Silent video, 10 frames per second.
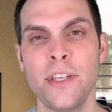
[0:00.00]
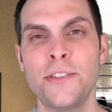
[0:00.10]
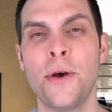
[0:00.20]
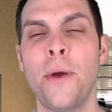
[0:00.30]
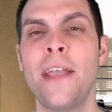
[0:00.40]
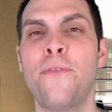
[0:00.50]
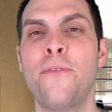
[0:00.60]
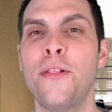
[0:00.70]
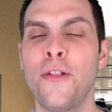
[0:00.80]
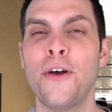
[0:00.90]
So if
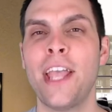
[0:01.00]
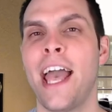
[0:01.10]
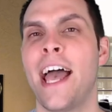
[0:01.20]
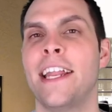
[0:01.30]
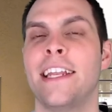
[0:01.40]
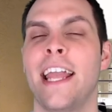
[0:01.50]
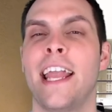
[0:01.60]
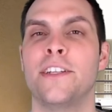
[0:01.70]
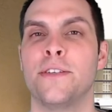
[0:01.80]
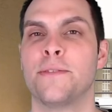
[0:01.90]
we look at an
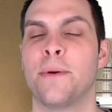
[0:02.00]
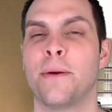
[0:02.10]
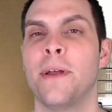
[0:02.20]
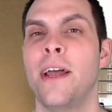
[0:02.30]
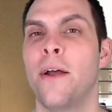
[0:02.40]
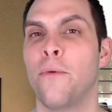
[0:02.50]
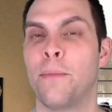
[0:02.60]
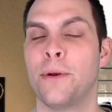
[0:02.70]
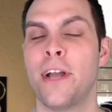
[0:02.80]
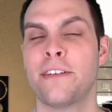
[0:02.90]
angiosperm
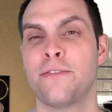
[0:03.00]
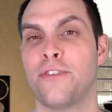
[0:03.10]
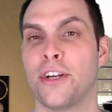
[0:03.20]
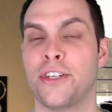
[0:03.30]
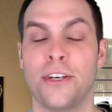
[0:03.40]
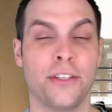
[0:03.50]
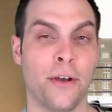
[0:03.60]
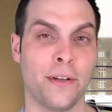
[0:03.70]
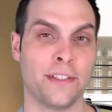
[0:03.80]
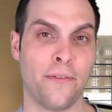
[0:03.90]
reproductive structure,
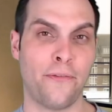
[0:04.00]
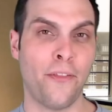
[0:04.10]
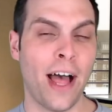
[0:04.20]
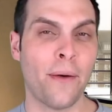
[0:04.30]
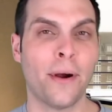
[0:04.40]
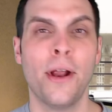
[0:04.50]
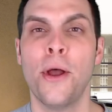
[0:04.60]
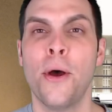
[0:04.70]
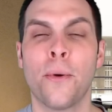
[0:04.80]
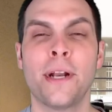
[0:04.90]
known as the flower,
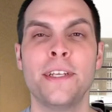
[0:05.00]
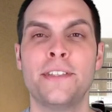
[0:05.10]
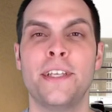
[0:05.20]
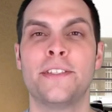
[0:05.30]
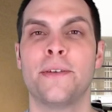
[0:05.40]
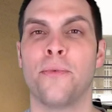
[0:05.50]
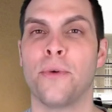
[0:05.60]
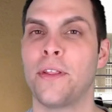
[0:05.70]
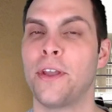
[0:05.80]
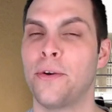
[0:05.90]
we're going to see some
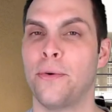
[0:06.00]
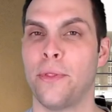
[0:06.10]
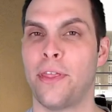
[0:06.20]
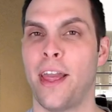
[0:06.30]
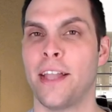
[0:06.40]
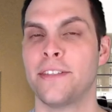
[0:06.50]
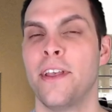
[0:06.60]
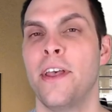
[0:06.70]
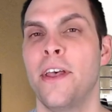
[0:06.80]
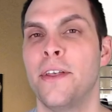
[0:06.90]
really cool things.
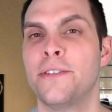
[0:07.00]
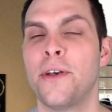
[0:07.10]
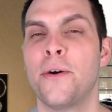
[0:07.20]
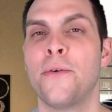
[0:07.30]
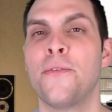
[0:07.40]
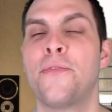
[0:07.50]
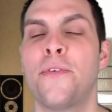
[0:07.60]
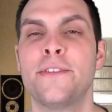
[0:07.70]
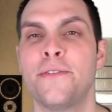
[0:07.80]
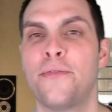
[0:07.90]
So
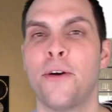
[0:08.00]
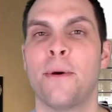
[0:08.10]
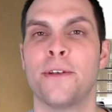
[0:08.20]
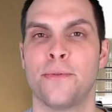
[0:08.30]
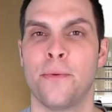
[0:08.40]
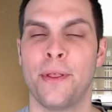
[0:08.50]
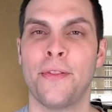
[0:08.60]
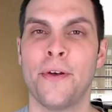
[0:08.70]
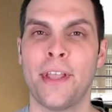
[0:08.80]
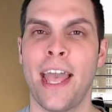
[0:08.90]
first and foremost, when we
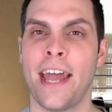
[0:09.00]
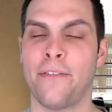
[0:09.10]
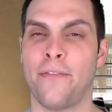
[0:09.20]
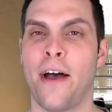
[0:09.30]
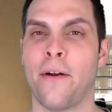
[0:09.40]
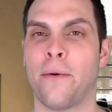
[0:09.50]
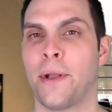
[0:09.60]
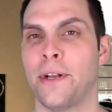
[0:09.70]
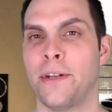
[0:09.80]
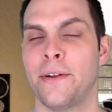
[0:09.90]
look at a flower,
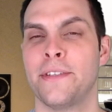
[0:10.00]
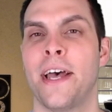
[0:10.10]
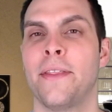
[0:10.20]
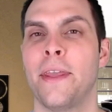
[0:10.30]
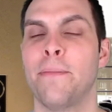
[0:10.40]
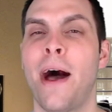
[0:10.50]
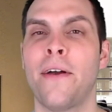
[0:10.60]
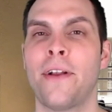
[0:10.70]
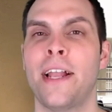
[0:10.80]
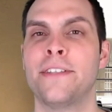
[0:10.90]
we're going to notice that the
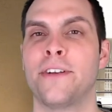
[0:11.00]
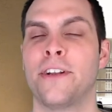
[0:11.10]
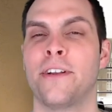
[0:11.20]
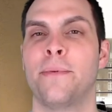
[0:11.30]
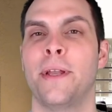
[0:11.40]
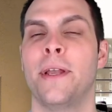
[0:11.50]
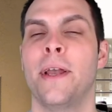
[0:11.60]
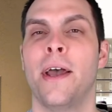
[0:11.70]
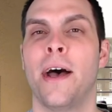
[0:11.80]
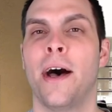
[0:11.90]
pollen grains are going to be
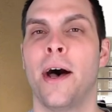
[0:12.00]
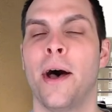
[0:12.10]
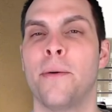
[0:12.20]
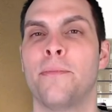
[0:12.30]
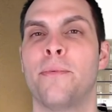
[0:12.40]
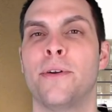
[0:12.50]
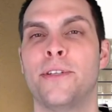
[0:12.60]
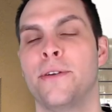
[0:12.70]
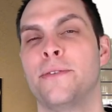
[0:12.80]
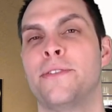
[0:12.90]
uh,
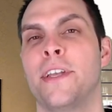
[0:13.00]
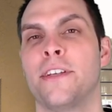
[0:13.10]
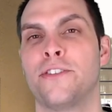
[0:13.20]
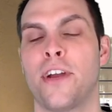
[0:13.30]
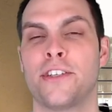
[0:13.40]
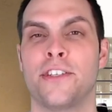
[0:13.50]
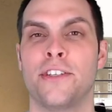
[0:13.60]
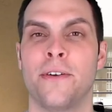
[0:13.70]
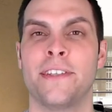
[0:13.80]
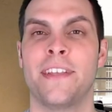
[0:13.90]
produced in a structure
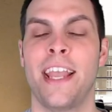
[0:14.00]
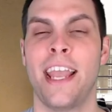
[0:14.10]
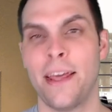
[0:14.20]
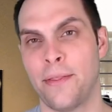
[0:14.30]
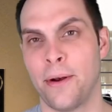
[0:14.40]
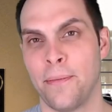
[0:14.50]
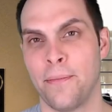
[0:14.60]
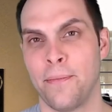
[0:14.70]
known as the anther